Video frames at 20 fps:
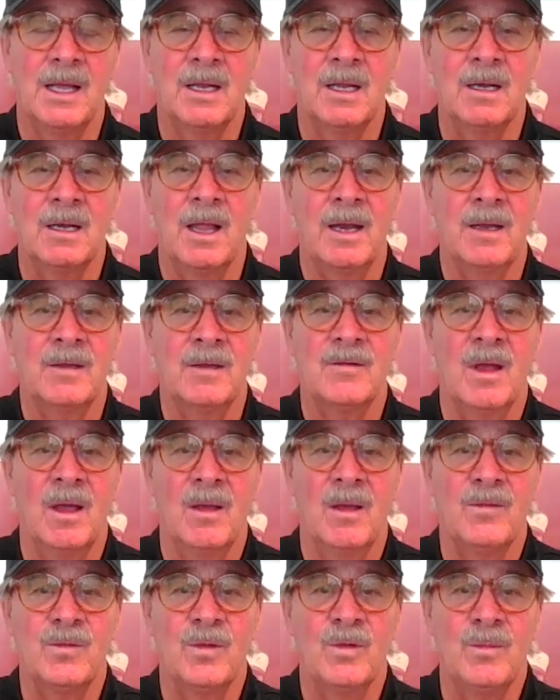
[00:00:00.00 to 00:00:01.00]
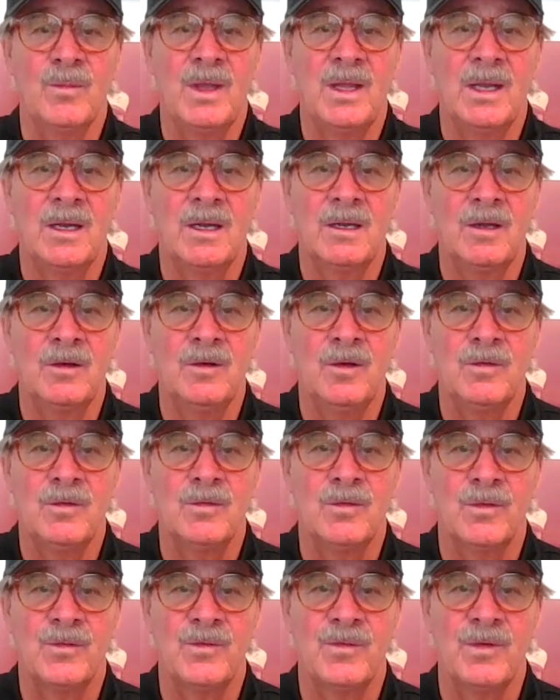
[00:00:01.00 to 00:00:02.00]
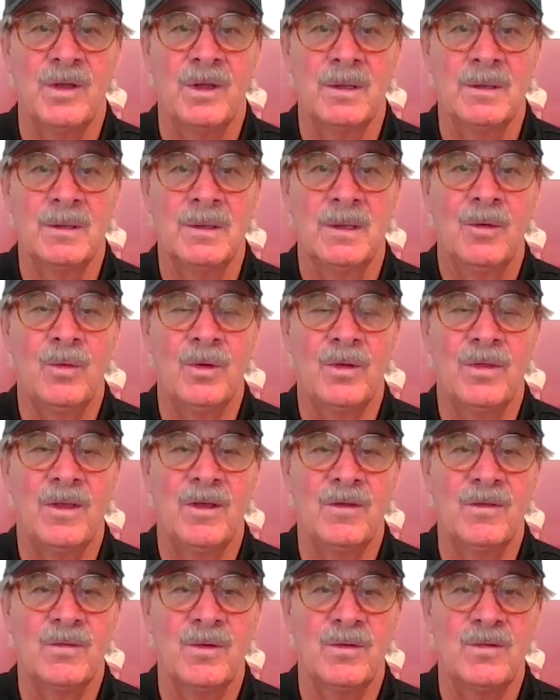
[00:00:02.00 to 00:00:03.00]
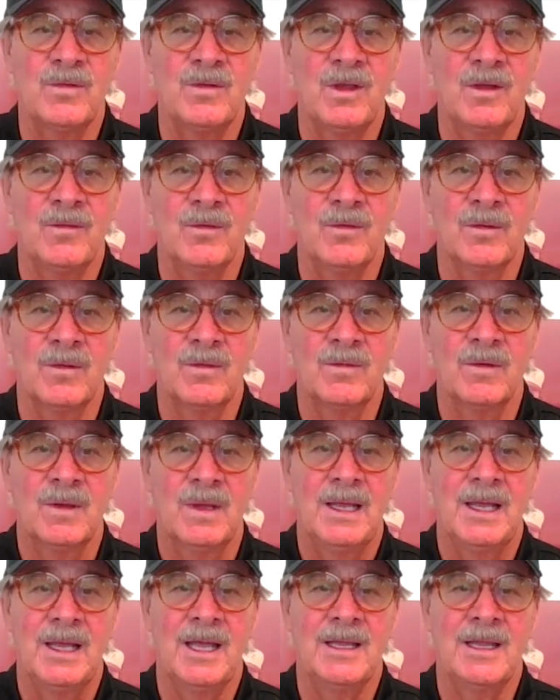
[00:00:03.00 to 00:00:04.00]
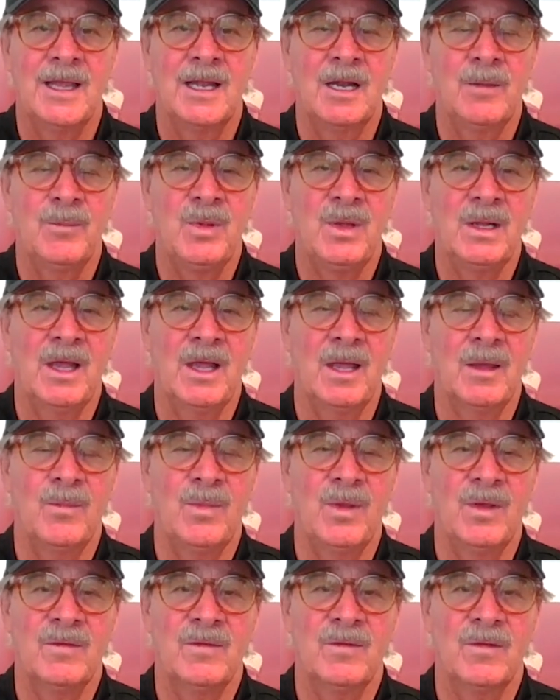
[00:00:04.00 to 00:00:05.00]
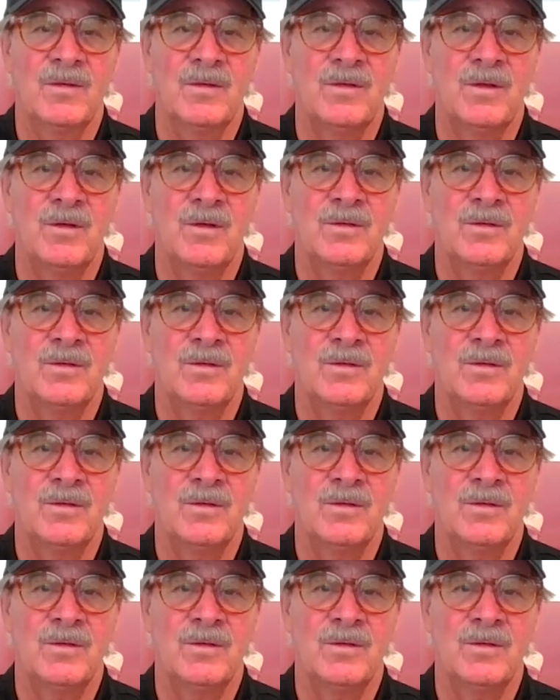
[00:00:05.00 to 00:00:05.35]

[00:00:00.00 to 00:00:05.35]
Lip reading: and a lot of times we'll meet at a neutral field with his receivers, and then it'll be like business as